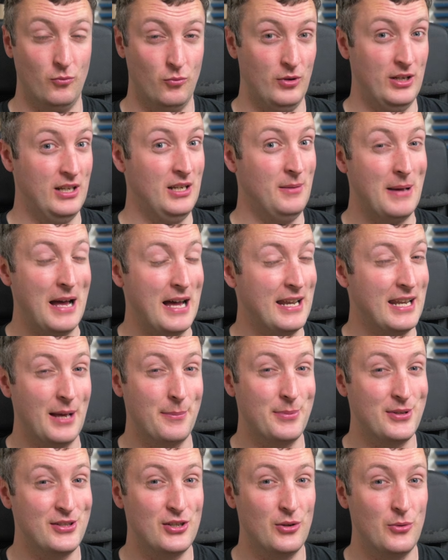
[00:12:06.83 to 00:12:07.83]
really bad
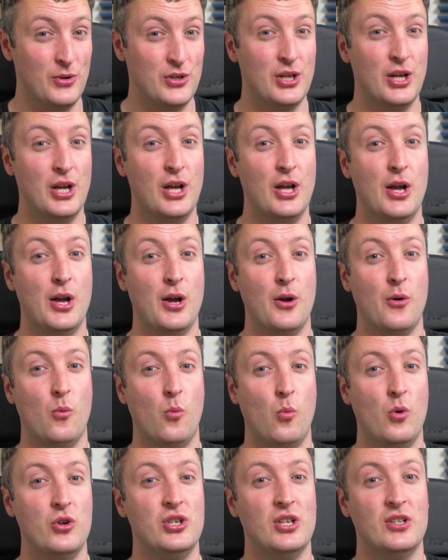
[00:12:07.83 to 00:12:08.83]
happens to it,
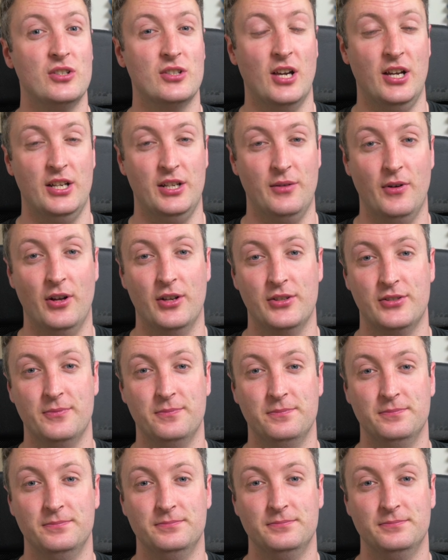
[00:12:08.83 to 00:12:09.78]
which is kind of awesome.